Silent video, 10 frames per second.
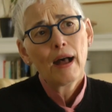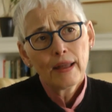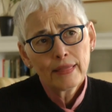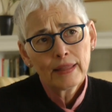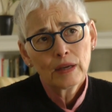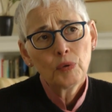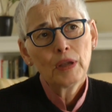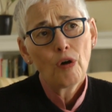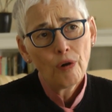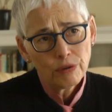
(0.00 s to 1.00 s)
I think
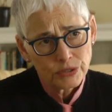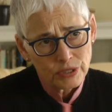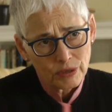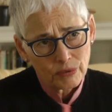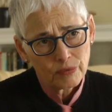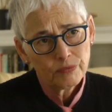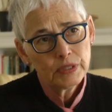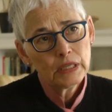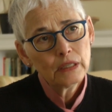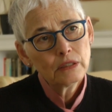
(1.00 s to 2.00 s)
we also
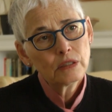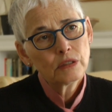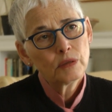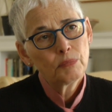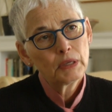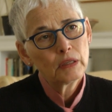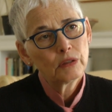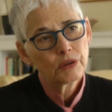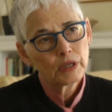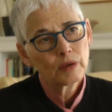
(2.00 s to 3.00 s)
need to be
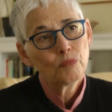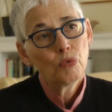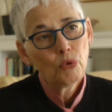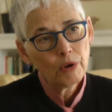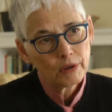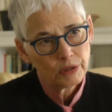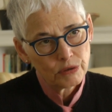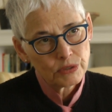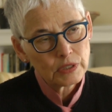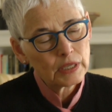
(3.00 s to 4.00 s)
looking more
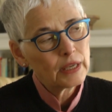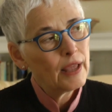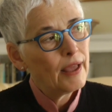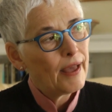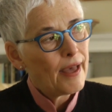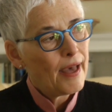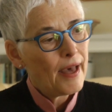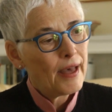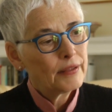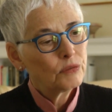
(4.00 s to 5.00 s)
closely
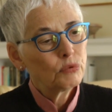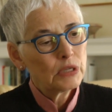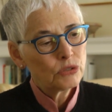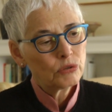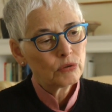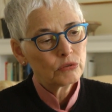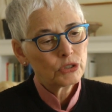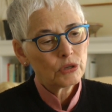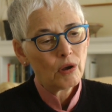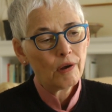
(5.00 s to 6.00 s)
at
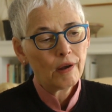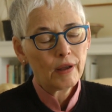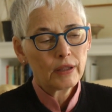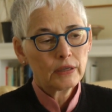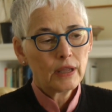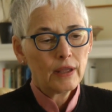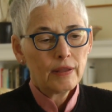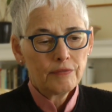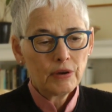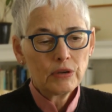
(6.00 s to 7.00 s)
research on
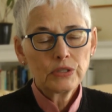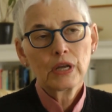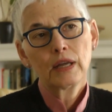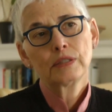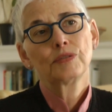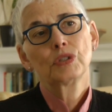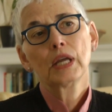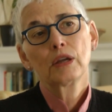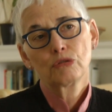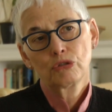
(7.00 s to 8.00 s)
various kinds of
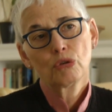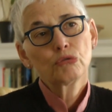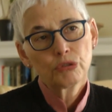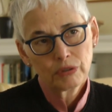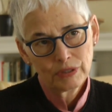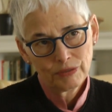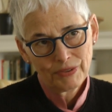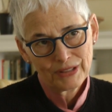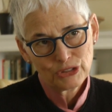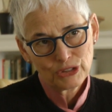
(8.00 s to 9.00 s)
psychosocial
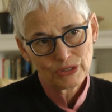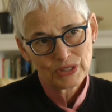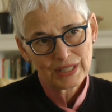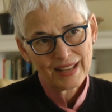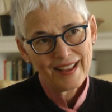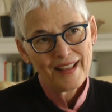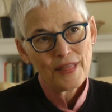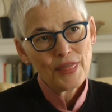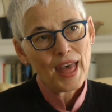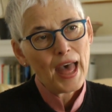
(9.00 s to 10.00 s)
interventions
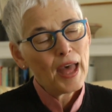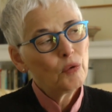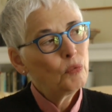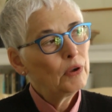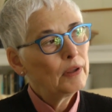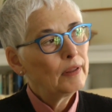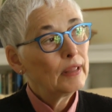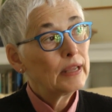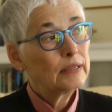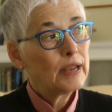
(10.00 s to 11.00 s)
that
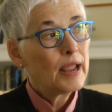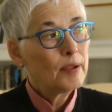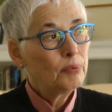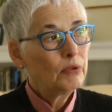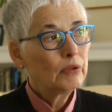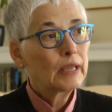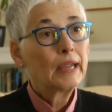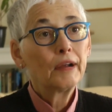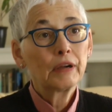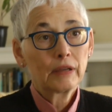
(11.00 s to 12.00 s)
will enable
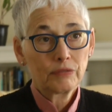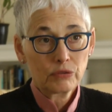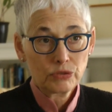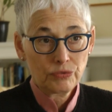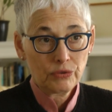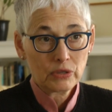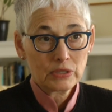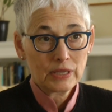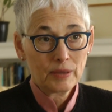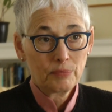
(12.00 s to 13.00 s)
caregivers, for
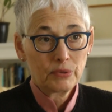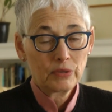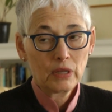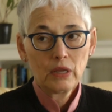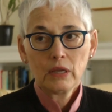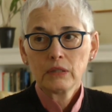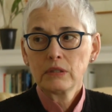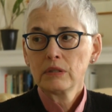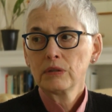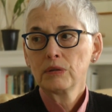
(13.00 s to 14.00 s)
example,
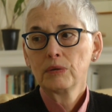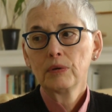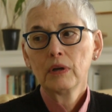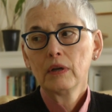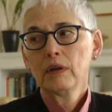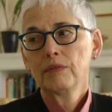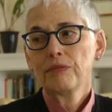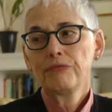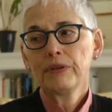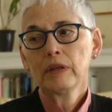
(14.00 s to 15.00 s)
to
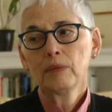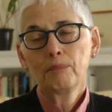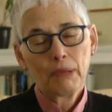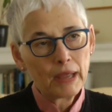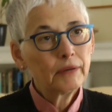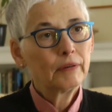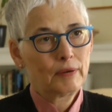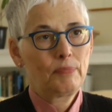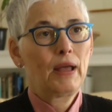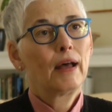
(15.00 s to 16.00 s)
feel
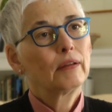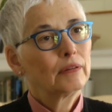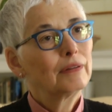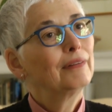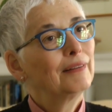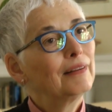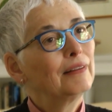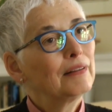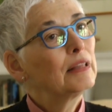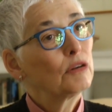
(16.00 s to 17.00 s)
better about
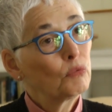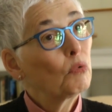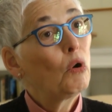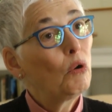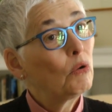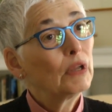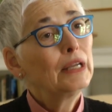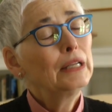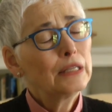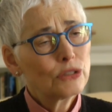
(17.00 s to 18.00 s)
their role.
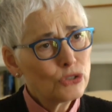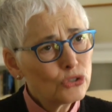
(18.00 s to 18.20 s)
It is